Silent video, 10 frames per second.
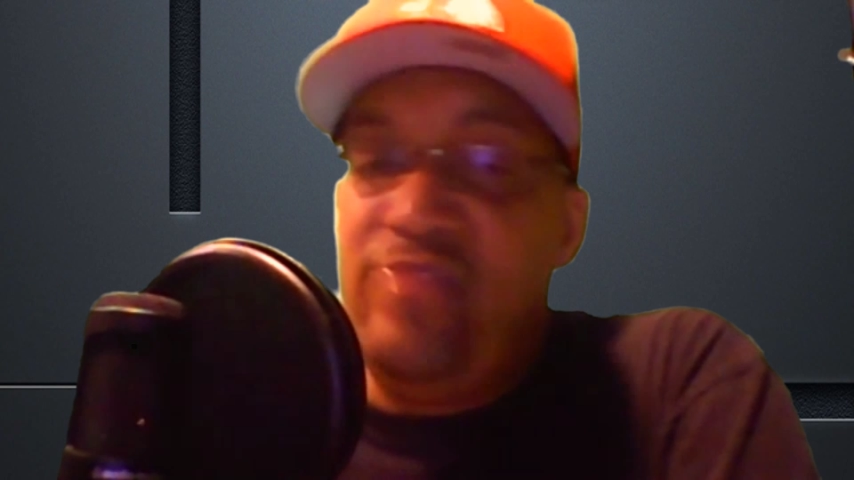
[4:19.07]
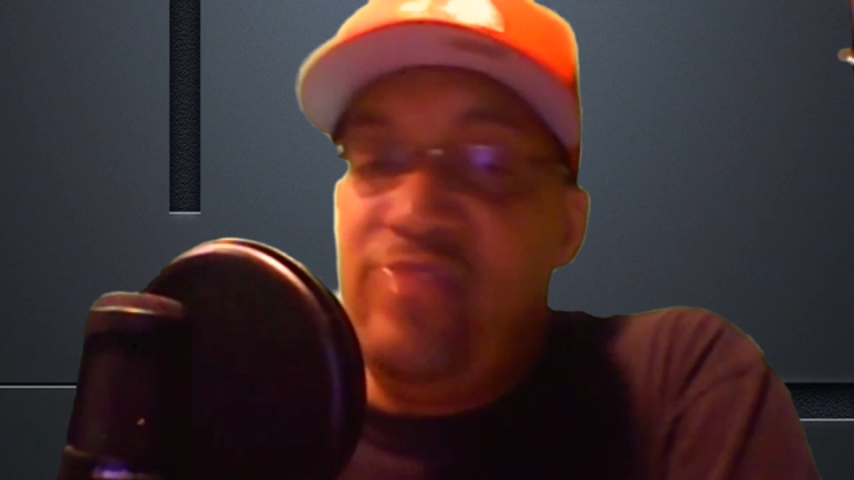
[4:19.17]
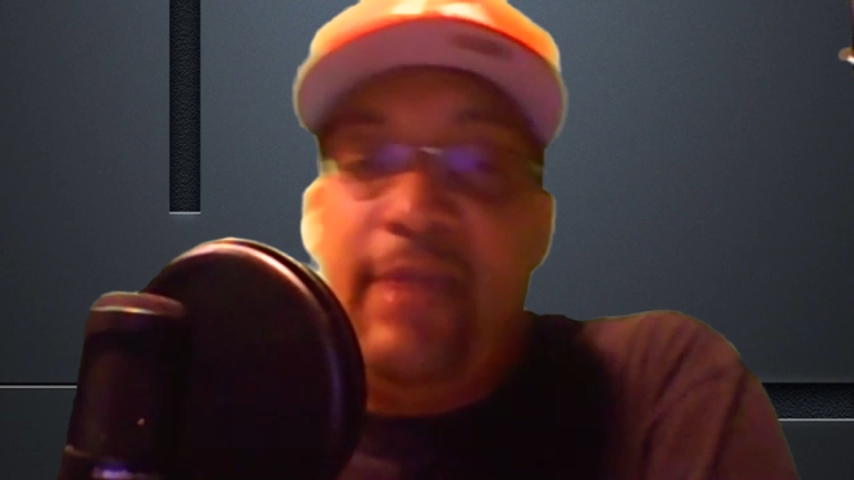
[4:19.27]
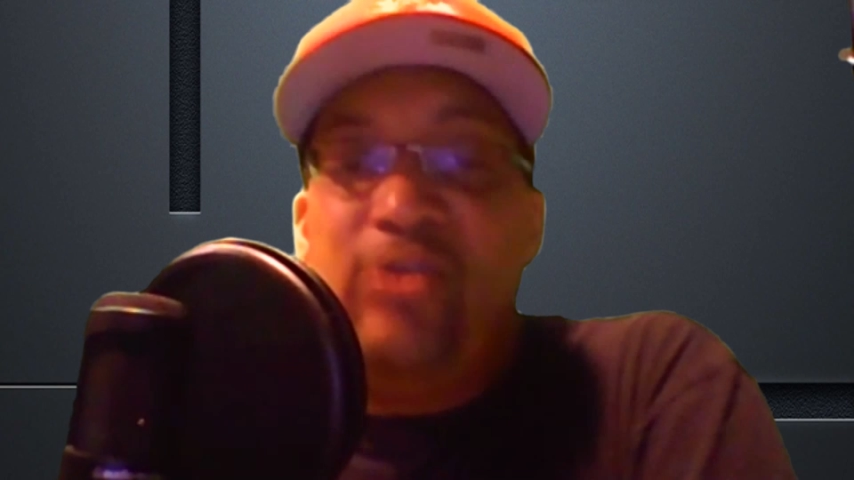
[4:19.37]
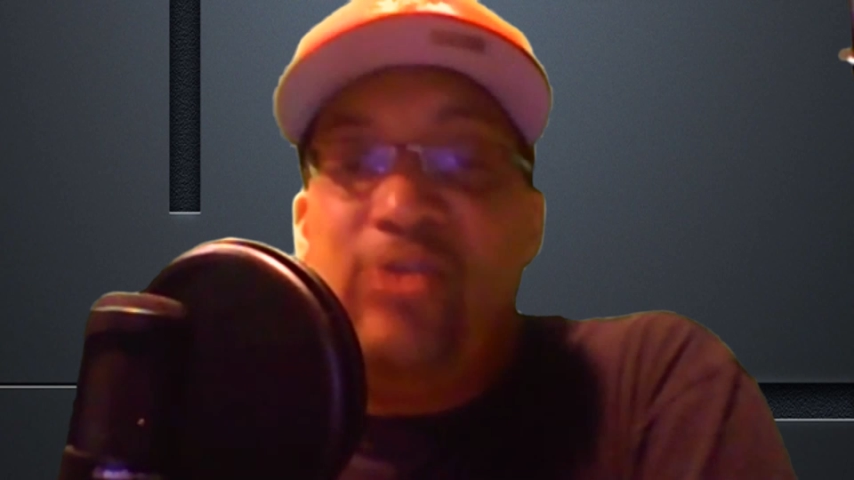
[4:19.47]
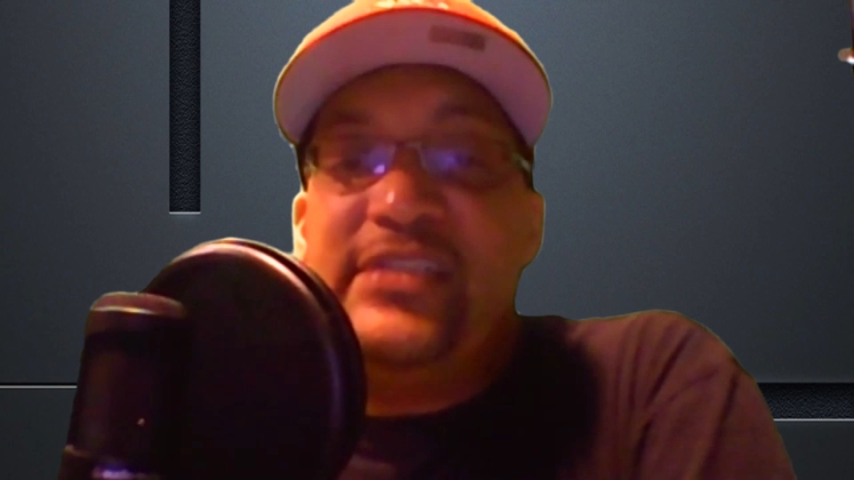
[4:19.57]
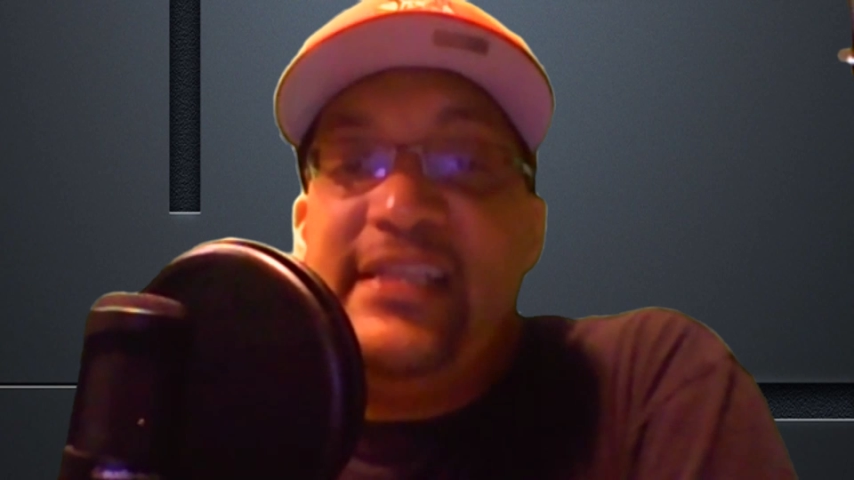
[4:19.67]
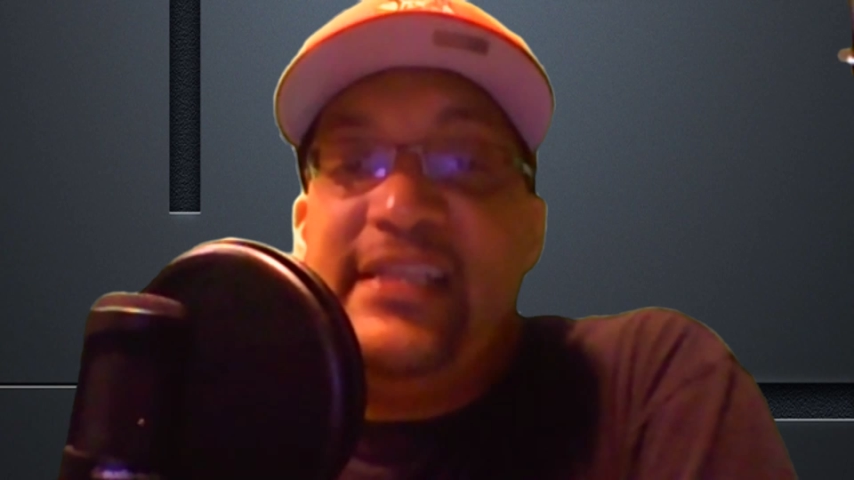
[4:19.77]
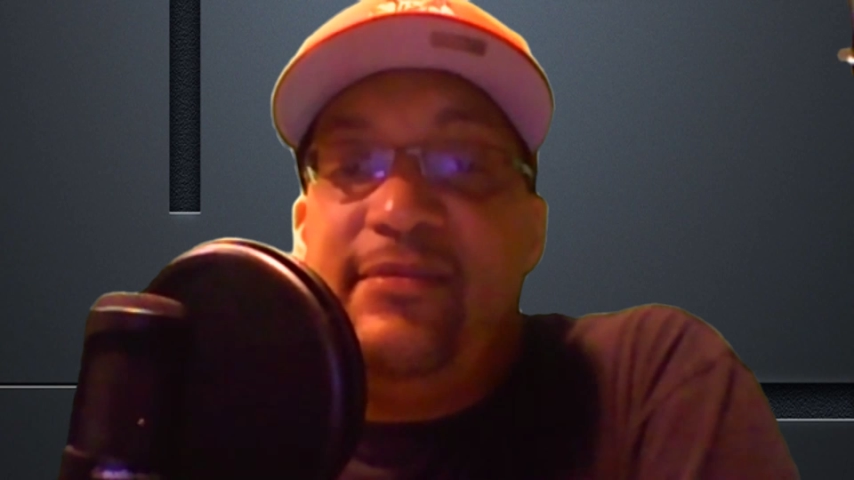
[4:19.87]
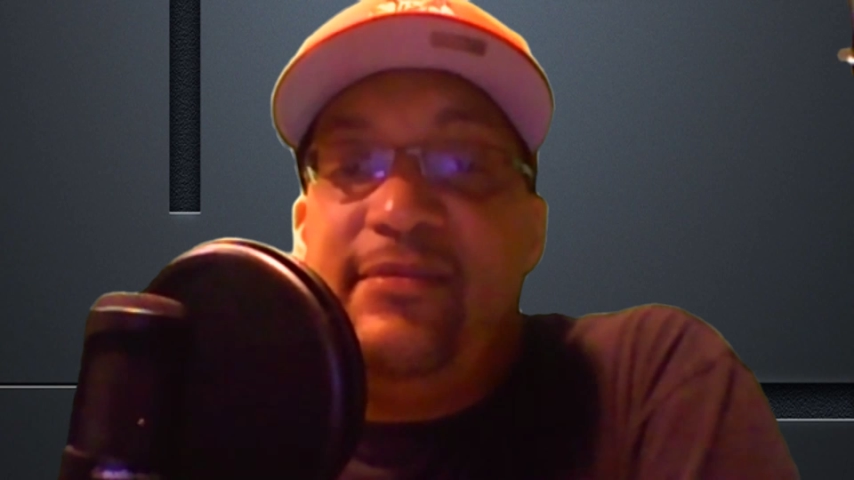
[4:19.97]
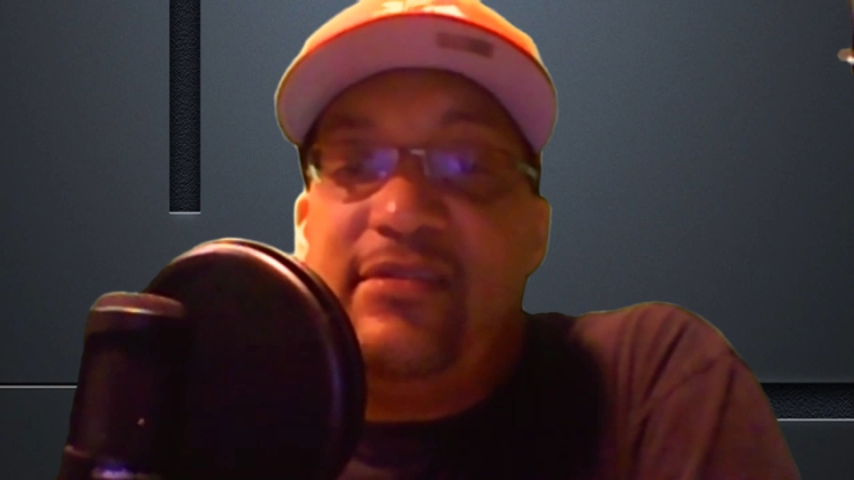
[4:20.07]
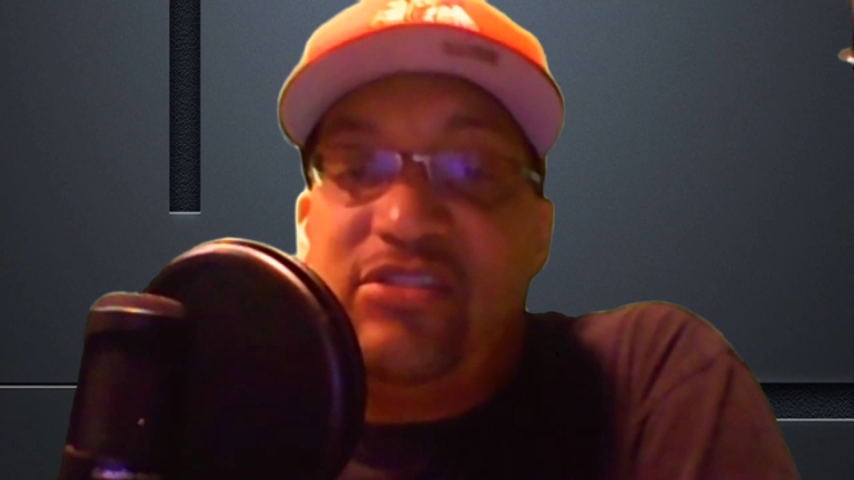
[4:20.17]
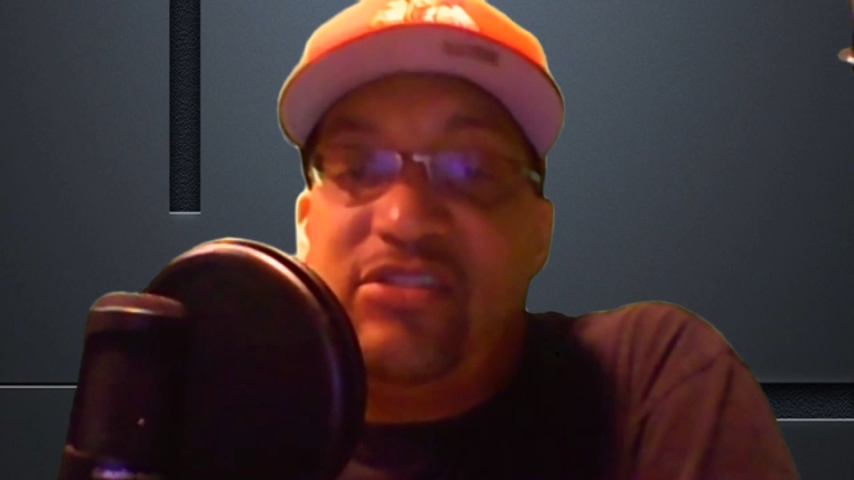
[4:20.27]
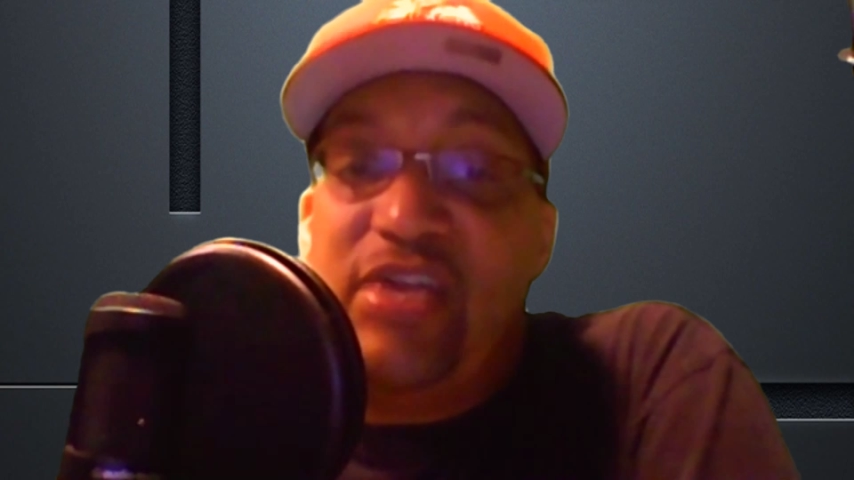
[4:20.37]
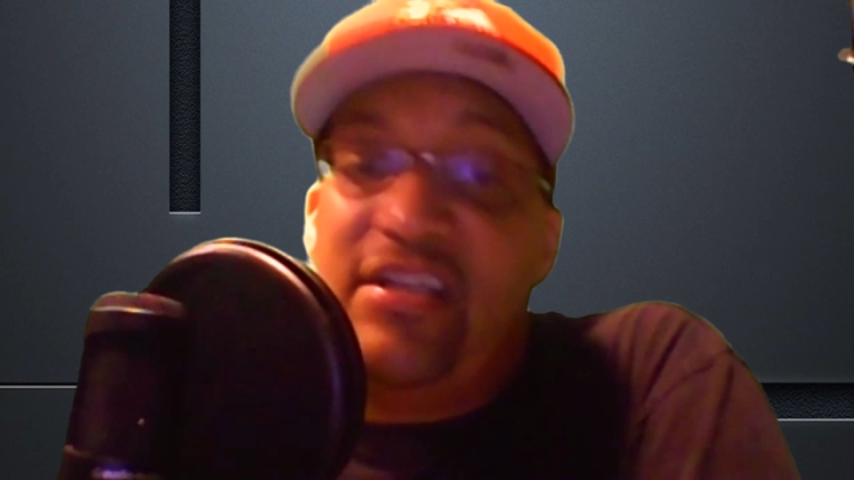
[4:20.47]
Everybody on the team could try